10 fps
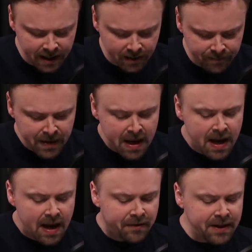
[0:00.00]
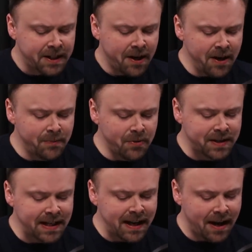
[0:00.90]
Anyway, this cardboard
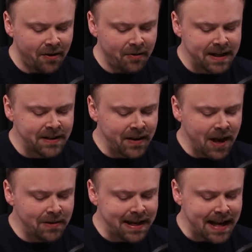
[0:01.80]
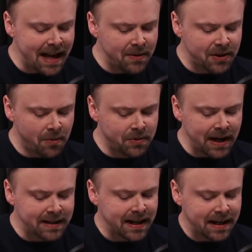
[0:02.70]
CEO isn't the only inanimate
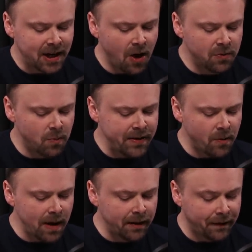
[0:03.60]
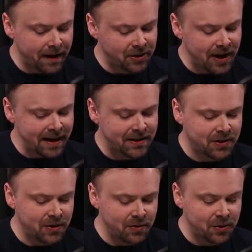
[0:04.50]
object getting cold weather welfare checks
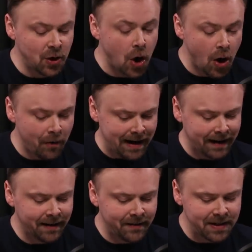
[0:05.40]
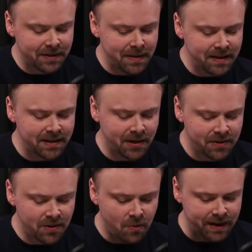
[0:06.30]
okay. during this
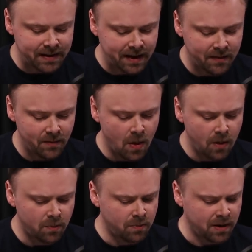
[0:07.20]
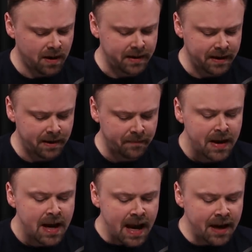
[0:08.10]
Minnesota winter. Beautiful. Bloody hell.
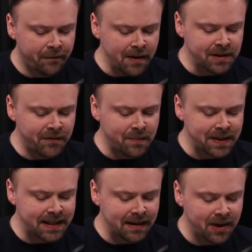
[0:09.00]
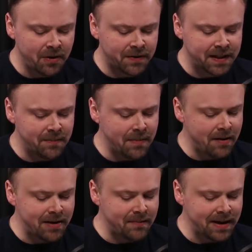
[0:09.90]
In front of the Basilica of St.
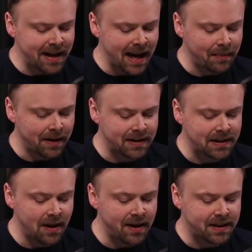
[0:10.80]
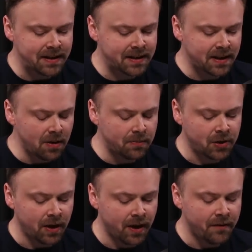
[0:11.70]
Mary in Minneapolis lies a
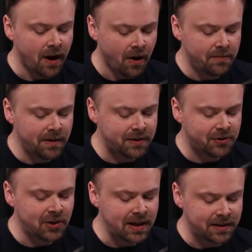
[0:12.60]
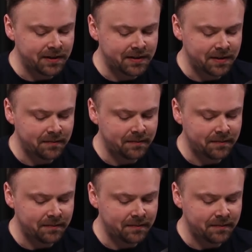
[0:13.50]
sculpture of a homeless Jesus.